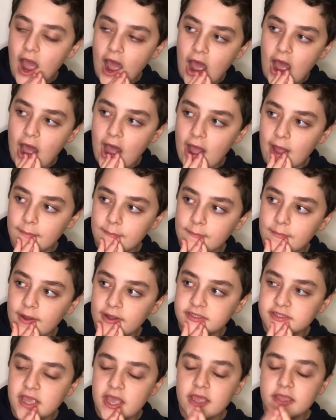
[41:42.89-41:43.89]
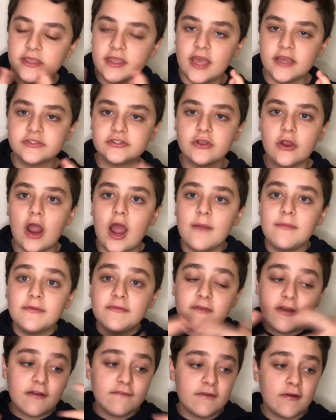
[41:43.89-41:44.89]
Um, but yeah, so I've been
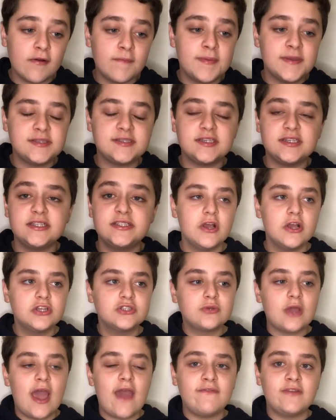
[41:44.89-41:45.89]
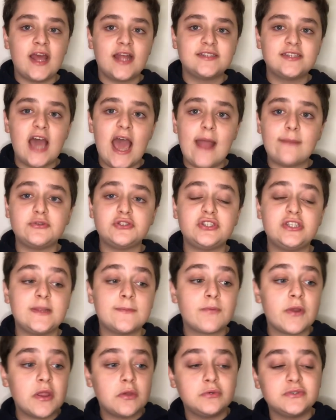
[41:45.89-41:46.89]
very, very busy, so I haven't had time to see the
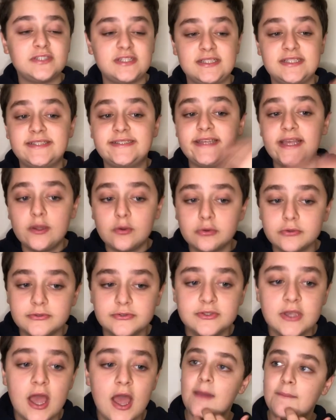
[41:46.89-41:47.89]
prequels and the sequels,